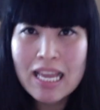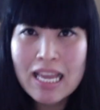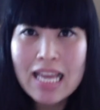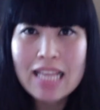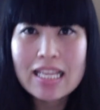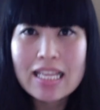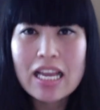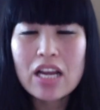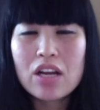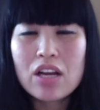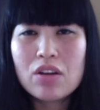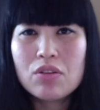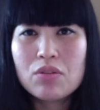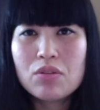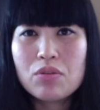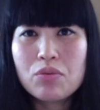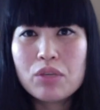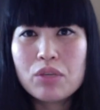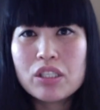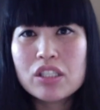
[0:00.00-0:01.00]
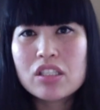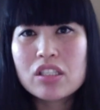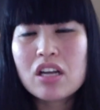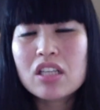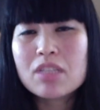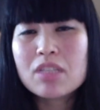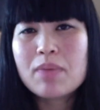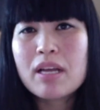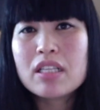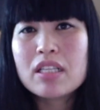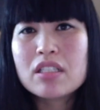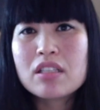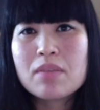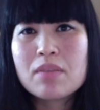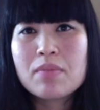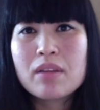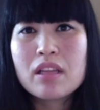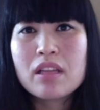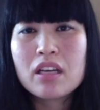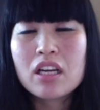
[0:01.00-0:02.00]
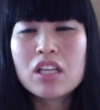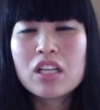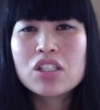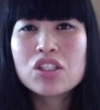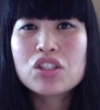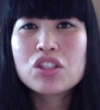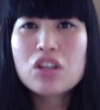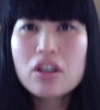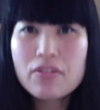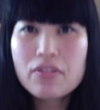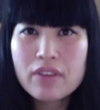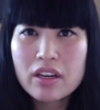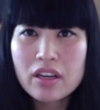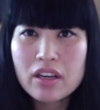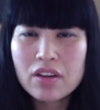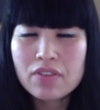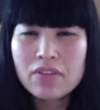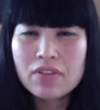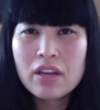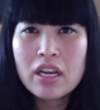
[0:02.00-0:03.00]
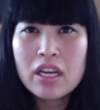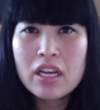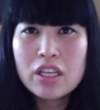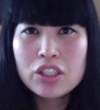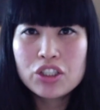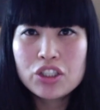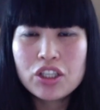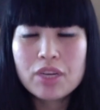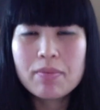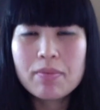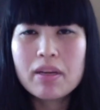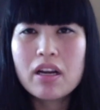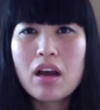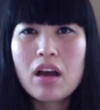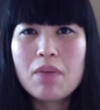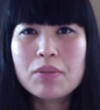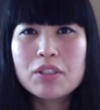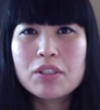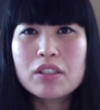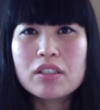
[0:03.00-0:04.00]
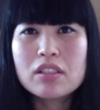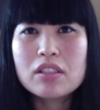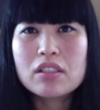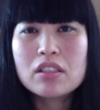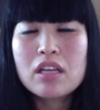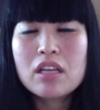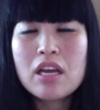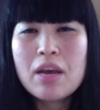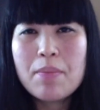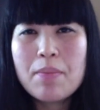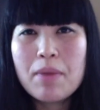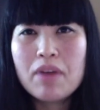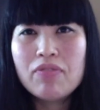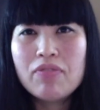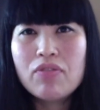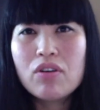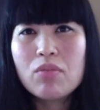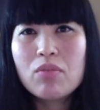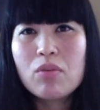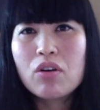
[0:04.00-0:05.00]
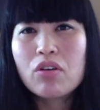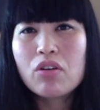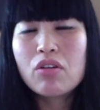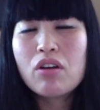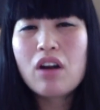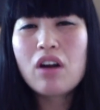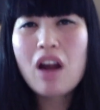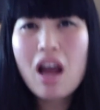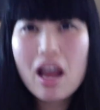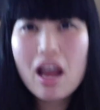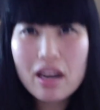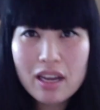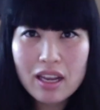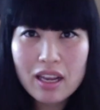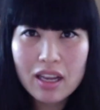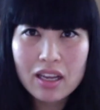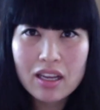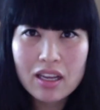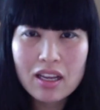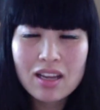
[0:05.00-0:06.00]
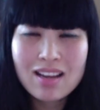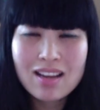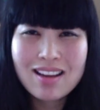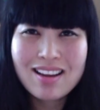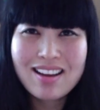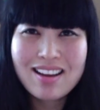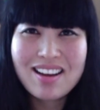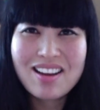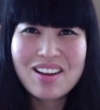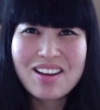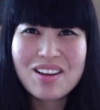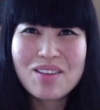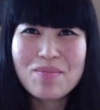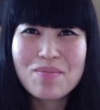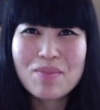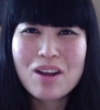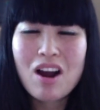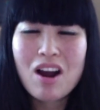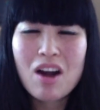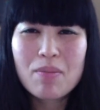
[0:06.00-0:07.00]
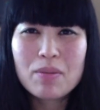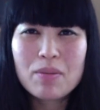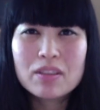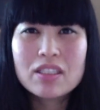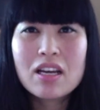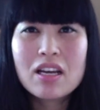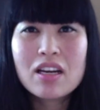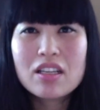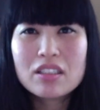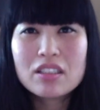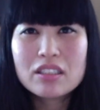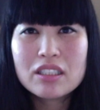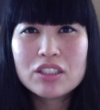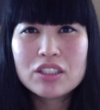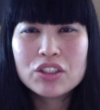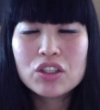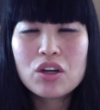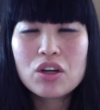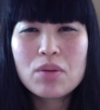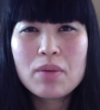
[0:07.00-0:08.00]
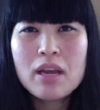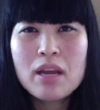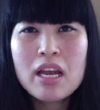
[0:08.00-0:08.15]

Now, we just talked about some of the conservative treatment options, but for more chronic carpal tunnel syndrome,